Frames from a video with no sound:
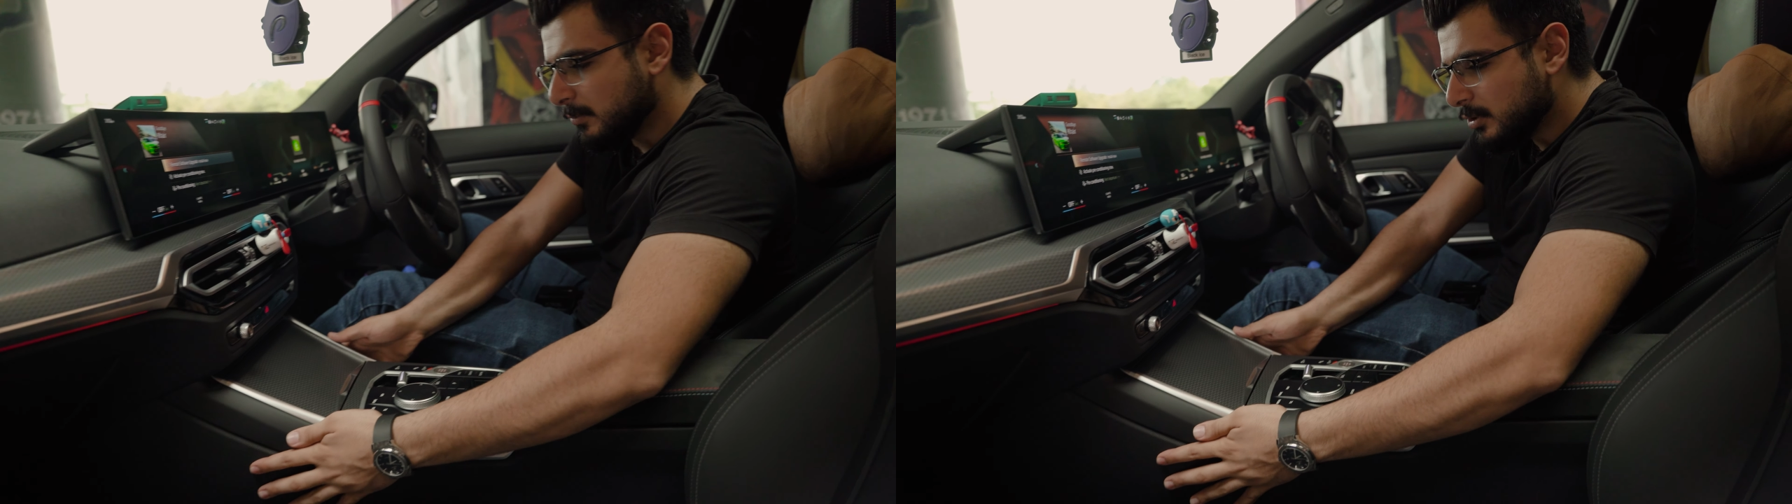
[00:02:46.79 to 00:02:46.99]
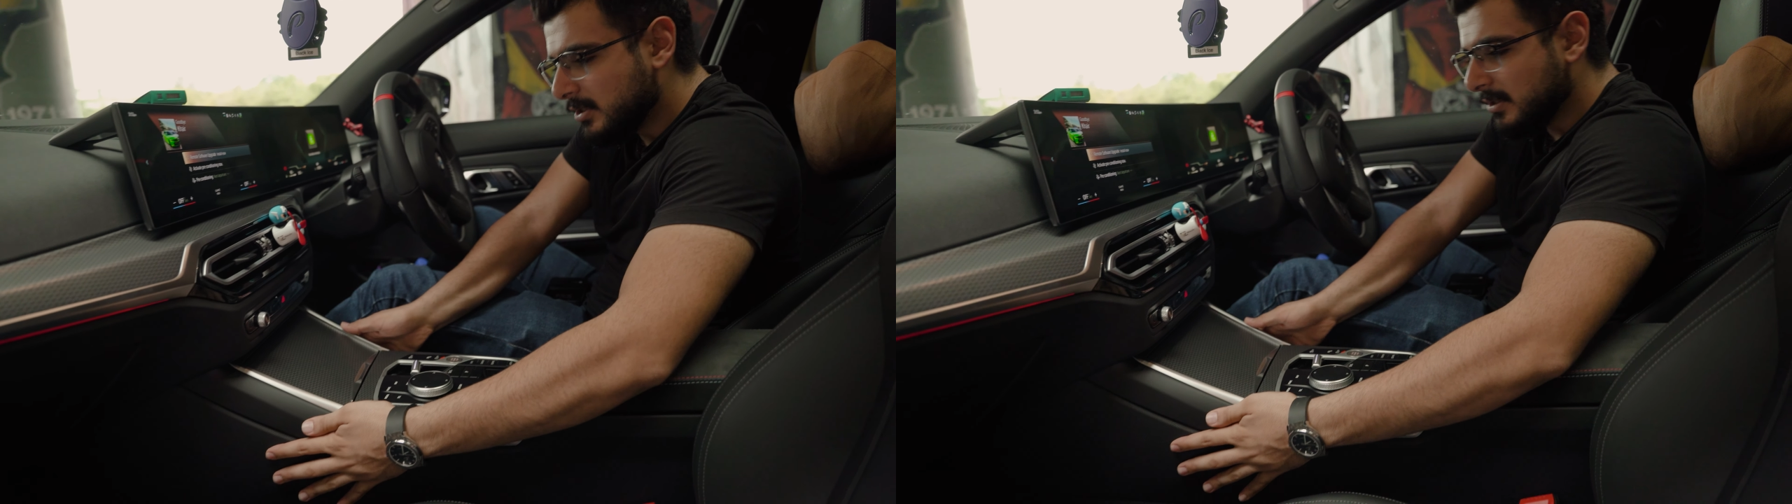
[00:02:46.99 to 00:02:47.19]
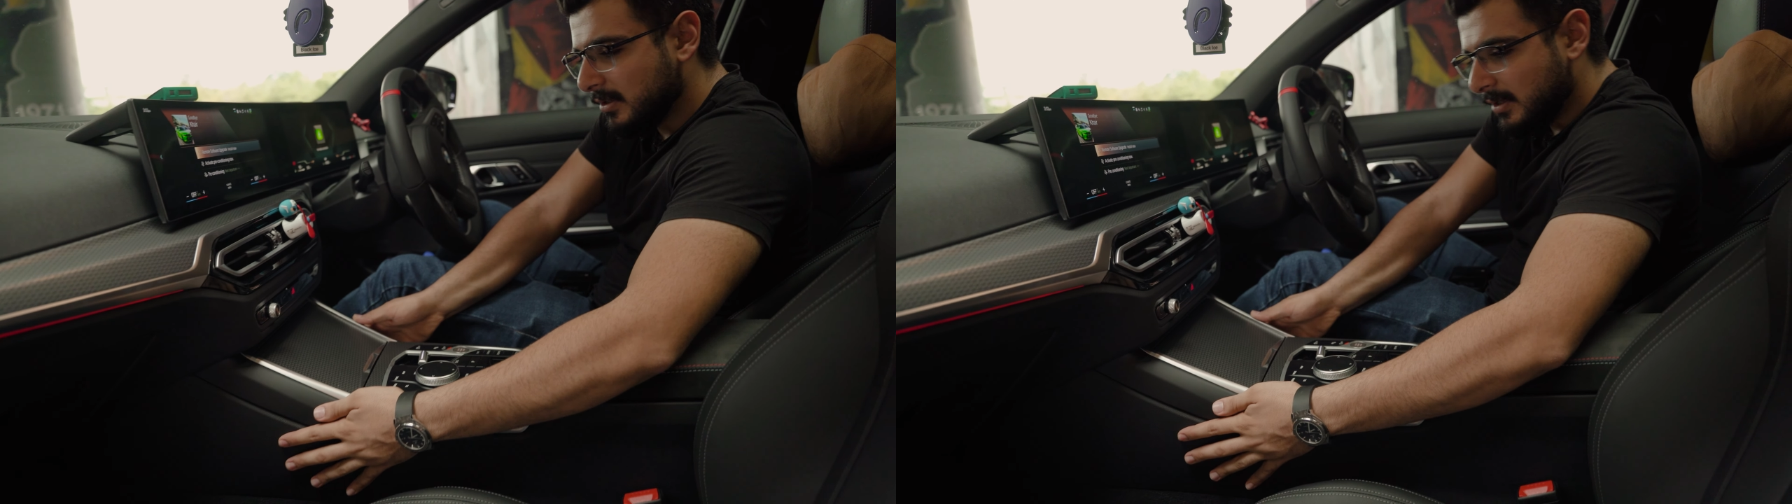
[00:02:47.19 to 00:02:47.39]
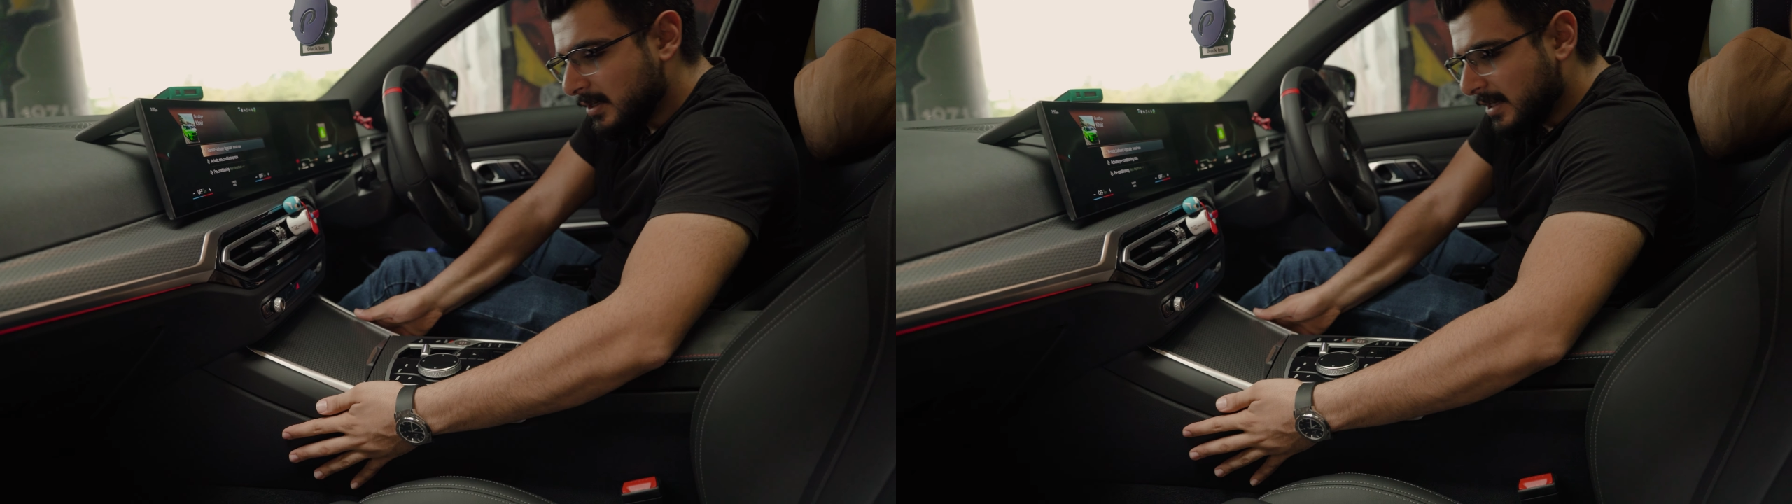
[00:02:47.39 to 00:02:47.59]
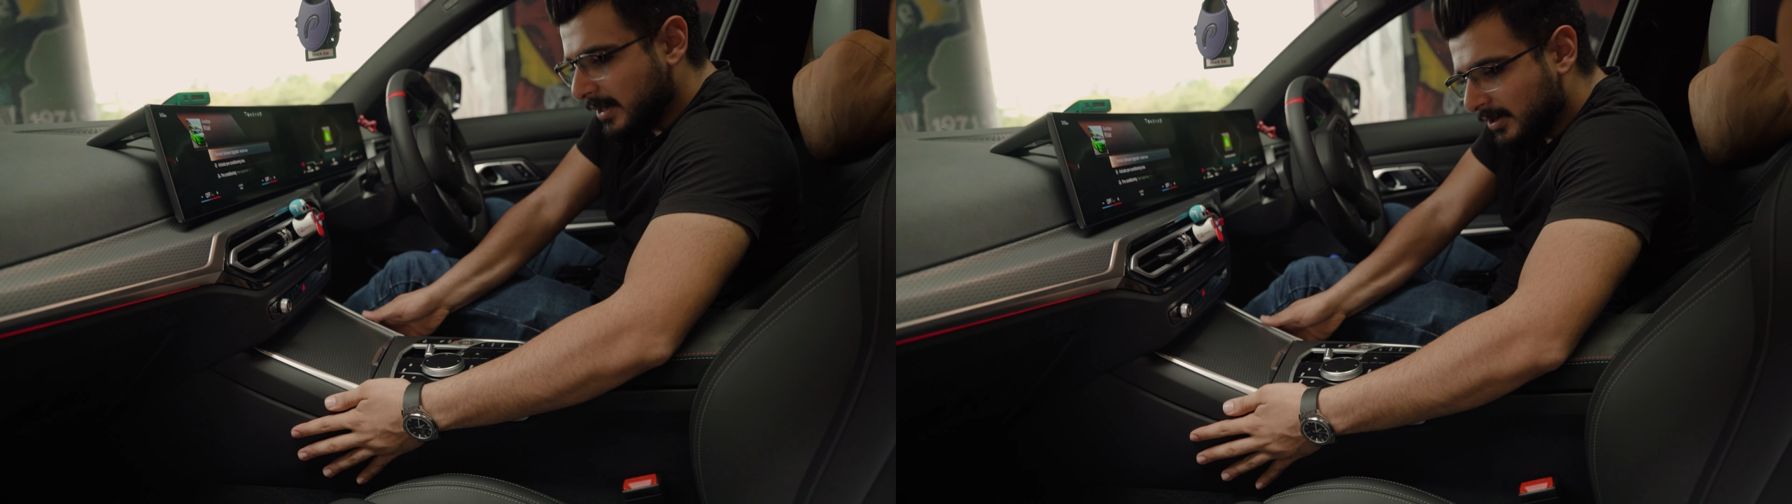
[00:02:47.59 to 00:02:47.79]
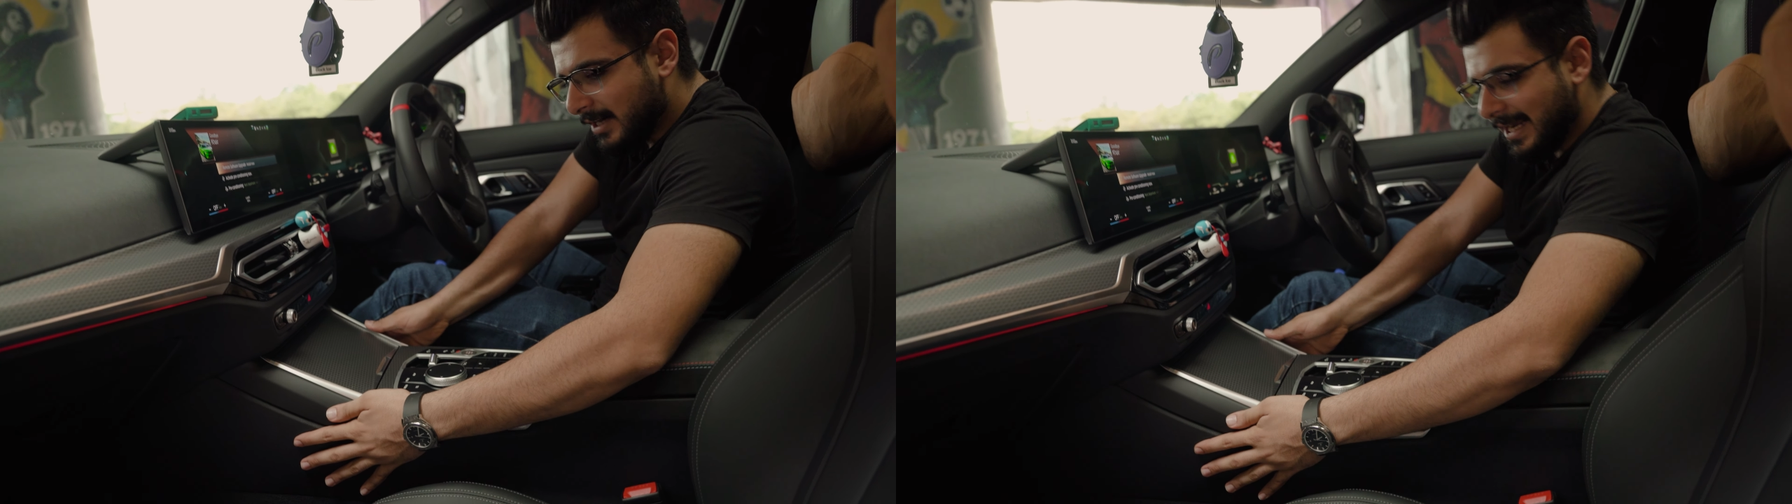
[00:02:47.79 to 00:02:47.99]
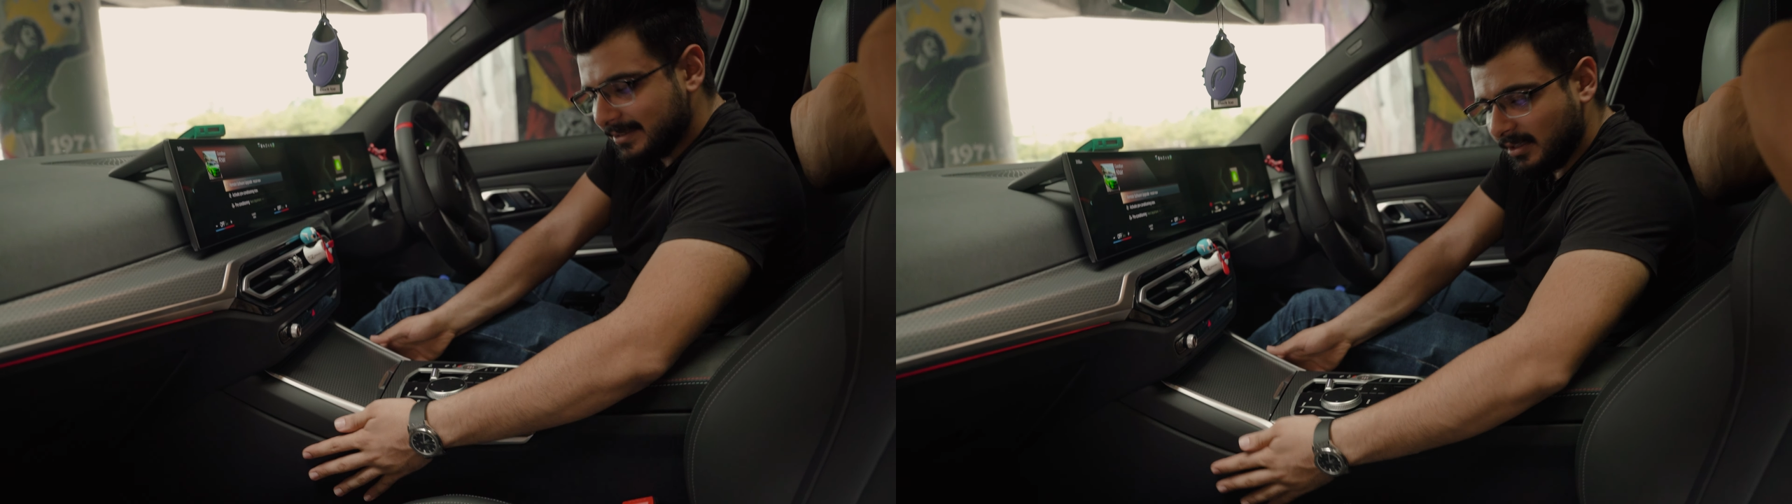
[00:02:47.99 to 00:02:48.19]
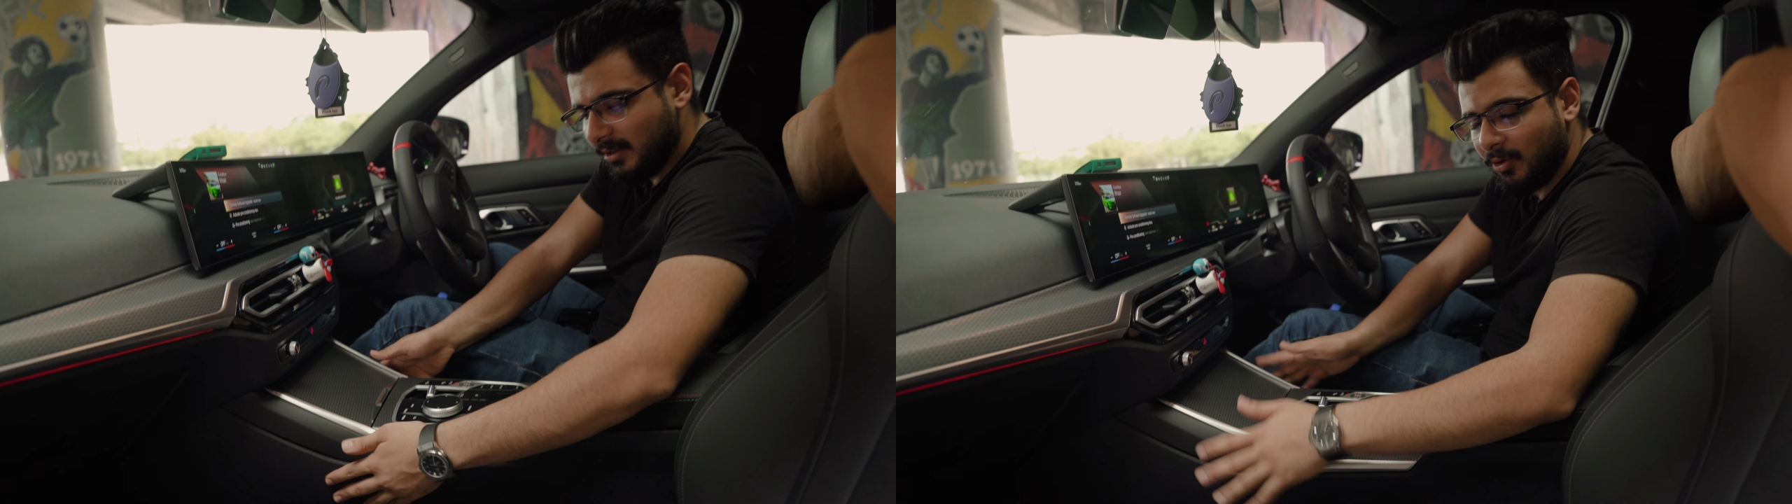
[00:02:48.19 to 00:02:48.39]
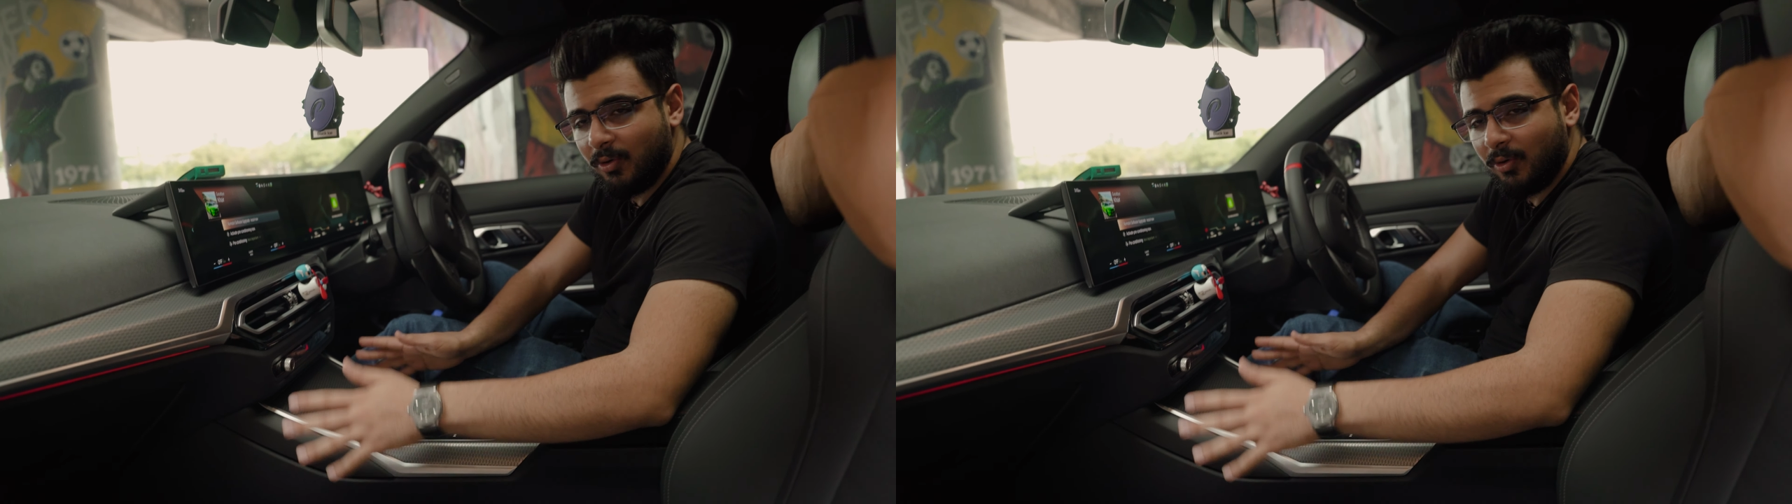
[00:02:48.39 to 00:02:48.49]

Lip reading: would rattle